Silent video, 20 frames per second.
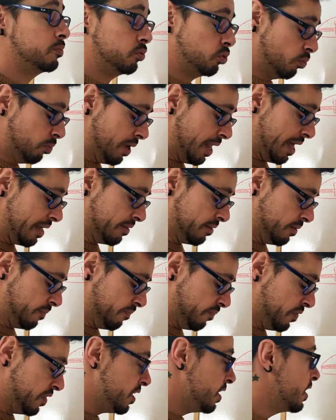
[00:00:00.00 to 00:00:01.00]
to blood.
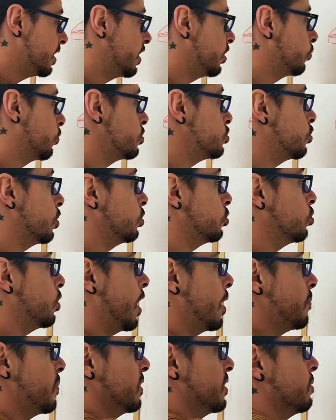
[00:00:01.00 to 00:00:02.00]
And what is going to
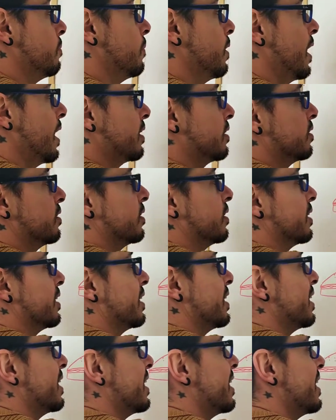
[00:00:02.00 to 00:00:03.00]
happen in blood?
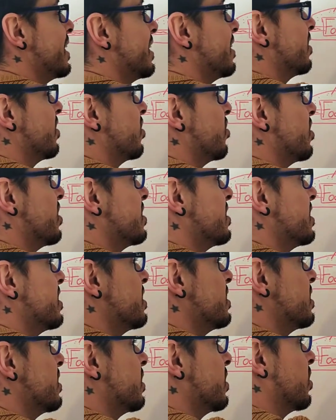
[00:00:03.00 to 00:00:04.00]
It
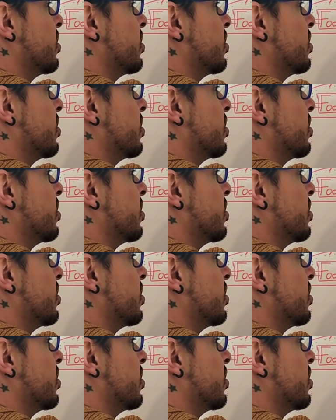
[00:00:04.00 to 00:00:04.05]
increases